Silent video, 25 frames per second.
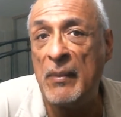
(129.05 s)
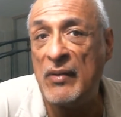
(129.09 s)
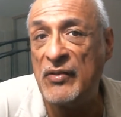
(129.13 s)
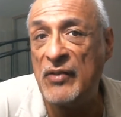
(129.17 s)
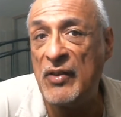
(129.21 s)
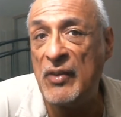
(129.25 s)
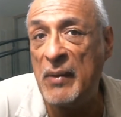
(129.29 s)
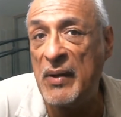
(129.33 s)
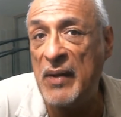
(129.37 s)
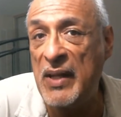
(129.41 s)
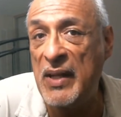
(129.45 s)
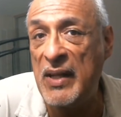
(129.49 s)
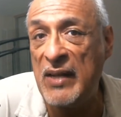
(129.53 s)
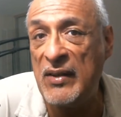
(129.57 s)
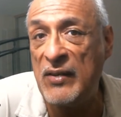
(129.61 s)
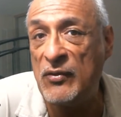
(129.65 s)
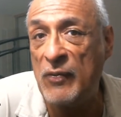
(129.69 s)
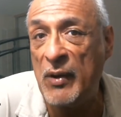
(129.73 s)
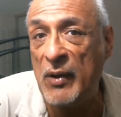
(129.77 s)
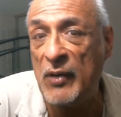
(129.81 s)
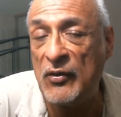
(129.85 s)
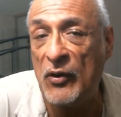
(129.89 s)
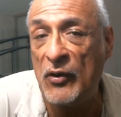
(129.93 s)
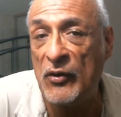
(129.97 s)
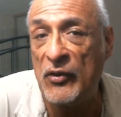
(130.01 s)
Some some of
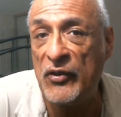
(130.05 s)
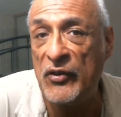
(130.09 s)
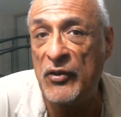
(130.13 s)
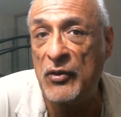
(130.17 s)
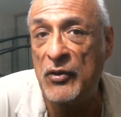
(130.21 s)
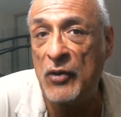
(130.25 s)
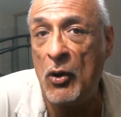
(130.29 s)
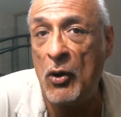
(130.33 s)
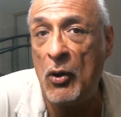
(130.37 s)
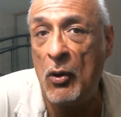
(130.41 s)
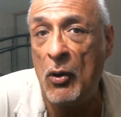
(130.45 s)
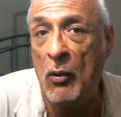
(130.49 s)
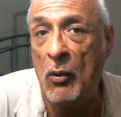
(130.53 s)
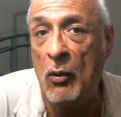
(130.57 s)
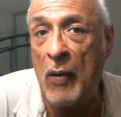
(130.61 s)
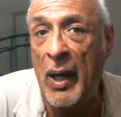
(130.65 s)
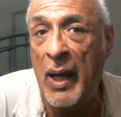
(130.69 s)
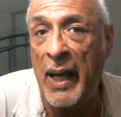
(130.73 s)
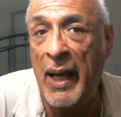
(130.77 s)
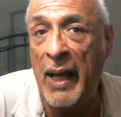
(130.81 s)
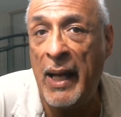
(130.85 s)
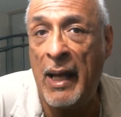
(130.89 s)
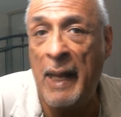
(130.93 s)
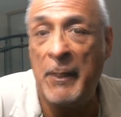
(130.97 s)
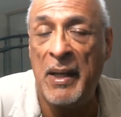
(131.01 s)
these resources go away.